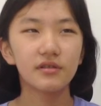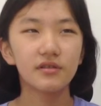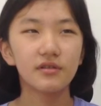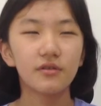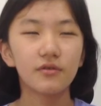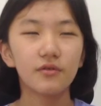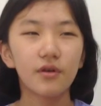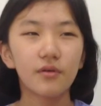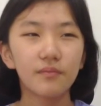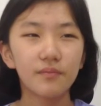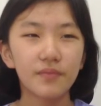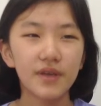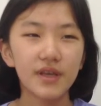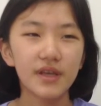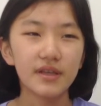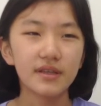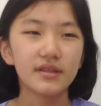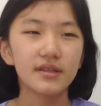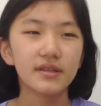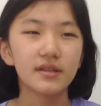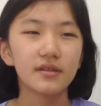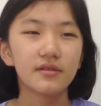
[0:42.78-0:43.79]
One
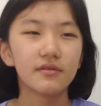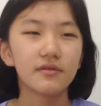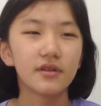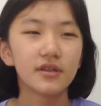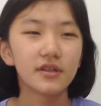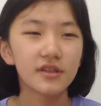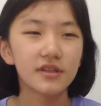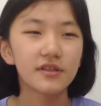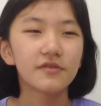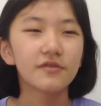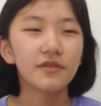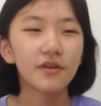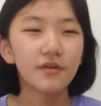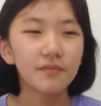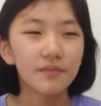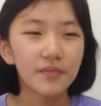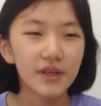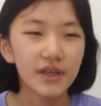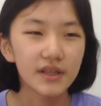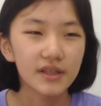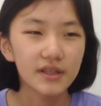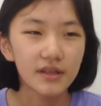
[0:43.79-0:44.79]
Piece.
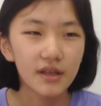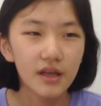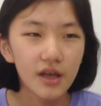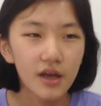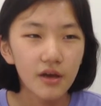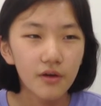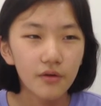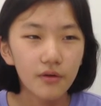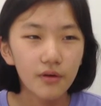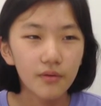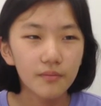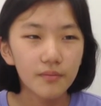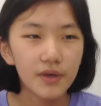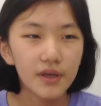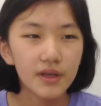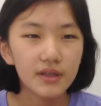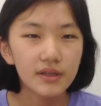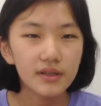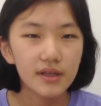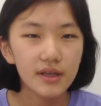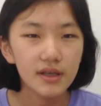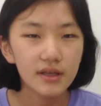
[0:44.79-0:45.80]
One
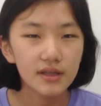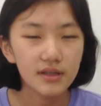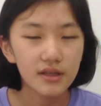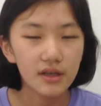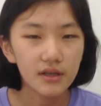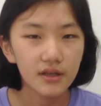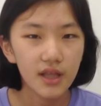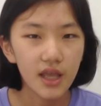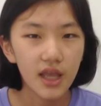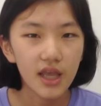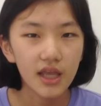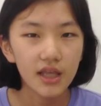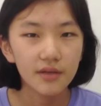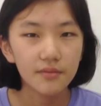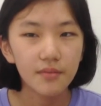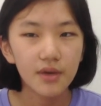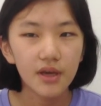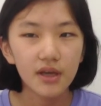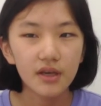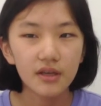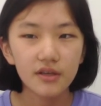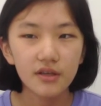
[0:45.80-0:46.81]
Piece is an
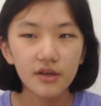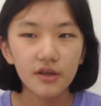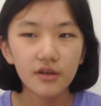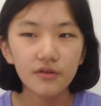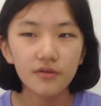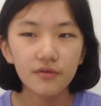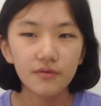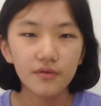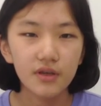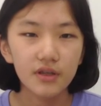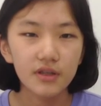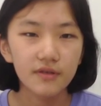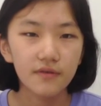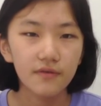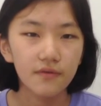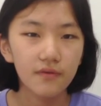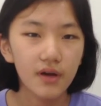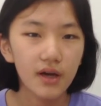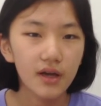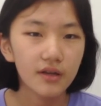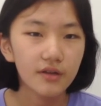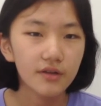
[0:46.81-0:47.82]
animation which
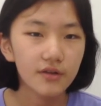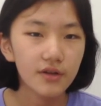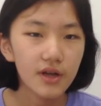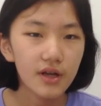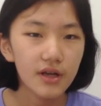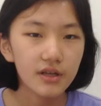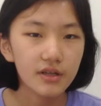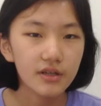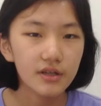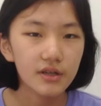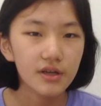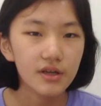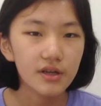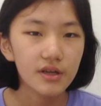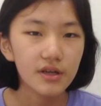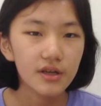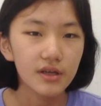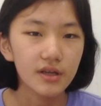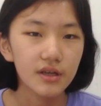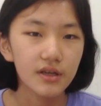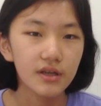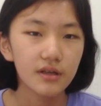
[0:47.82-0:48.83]
finds treasure
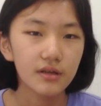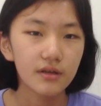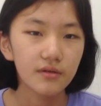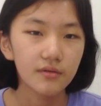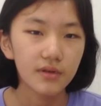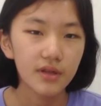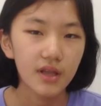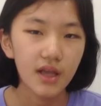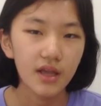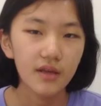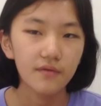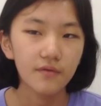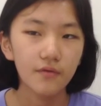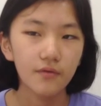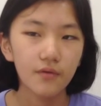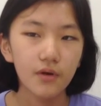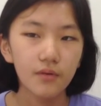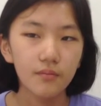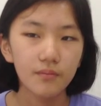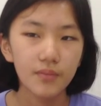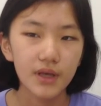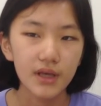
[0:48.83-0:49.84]
named
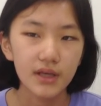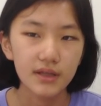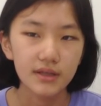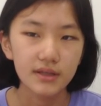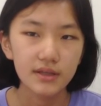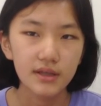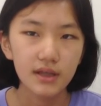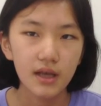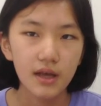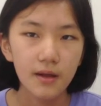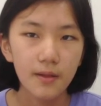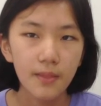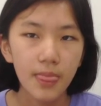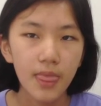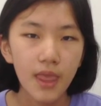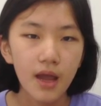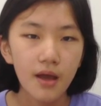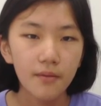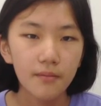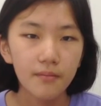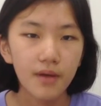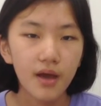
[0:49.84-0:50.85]
One Piece.
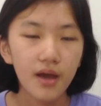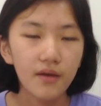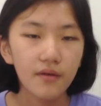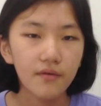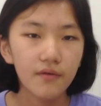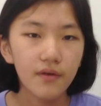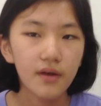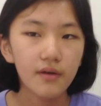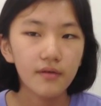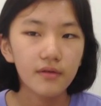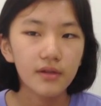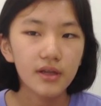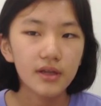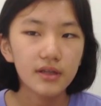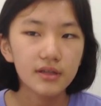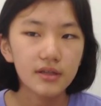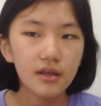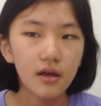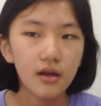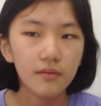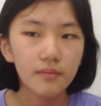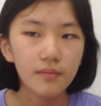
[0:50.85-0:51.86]
My
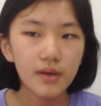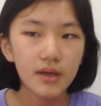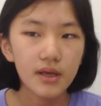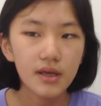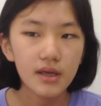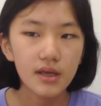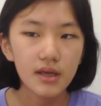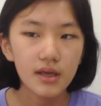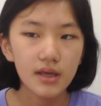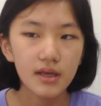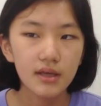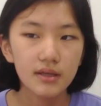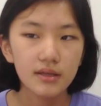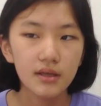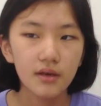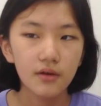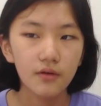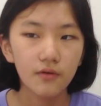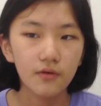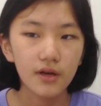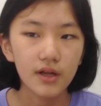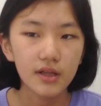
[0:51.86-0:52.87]
family's hobby is
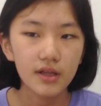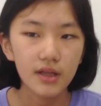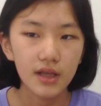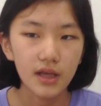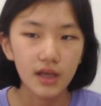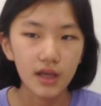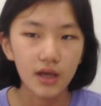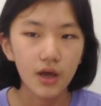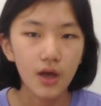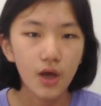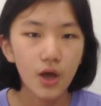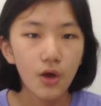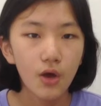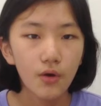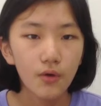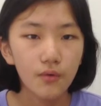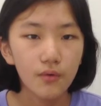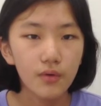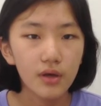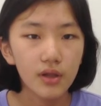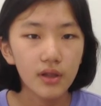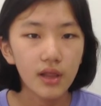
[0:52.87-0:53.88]
reading.
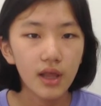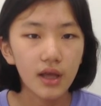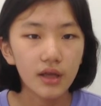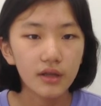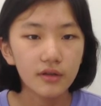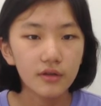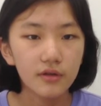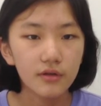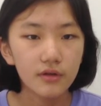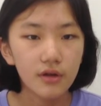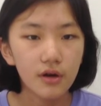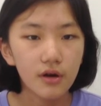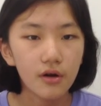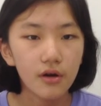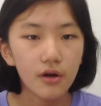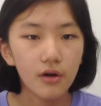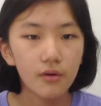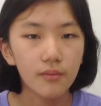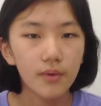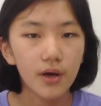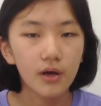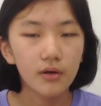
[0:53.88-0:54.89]
We like to talk
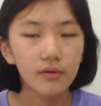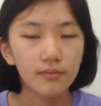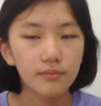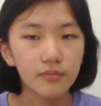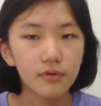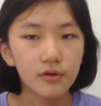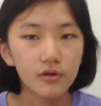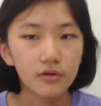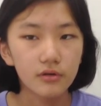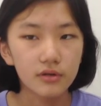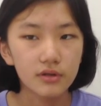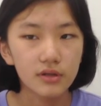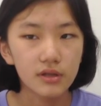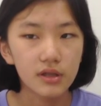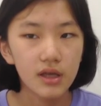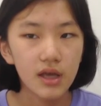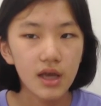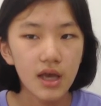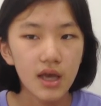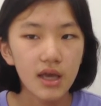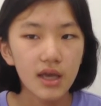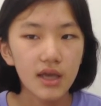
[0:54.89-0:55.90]
about books.
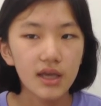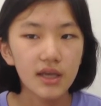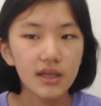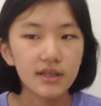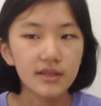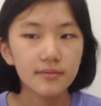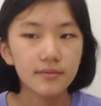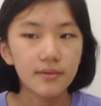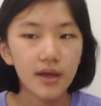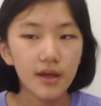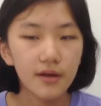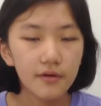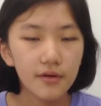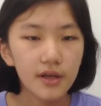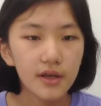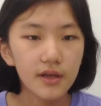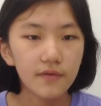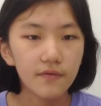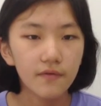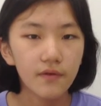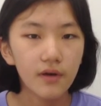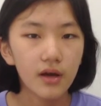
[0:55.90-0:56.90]
It's
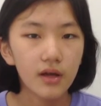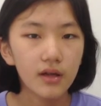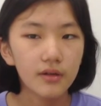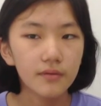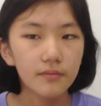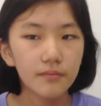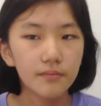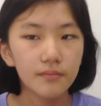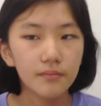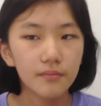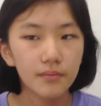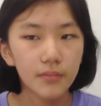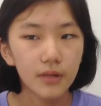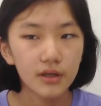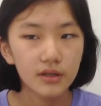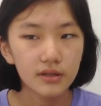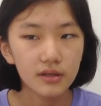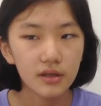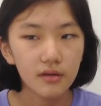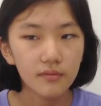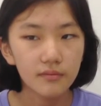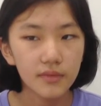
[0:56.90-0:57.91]
very fun, but
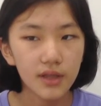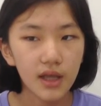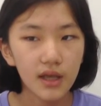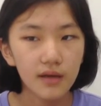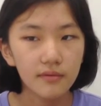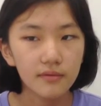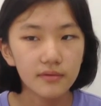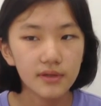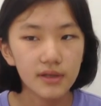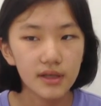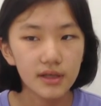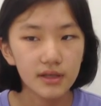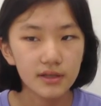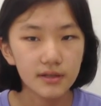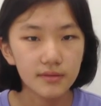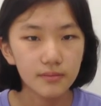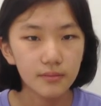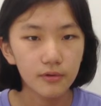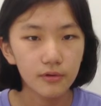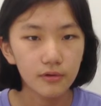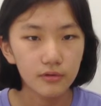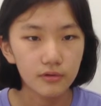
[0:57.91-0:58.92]
sometimes it's
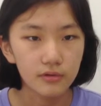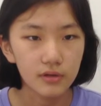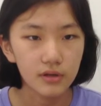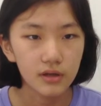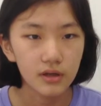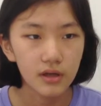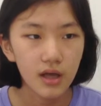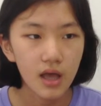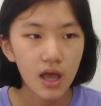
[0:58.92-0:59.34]
boring.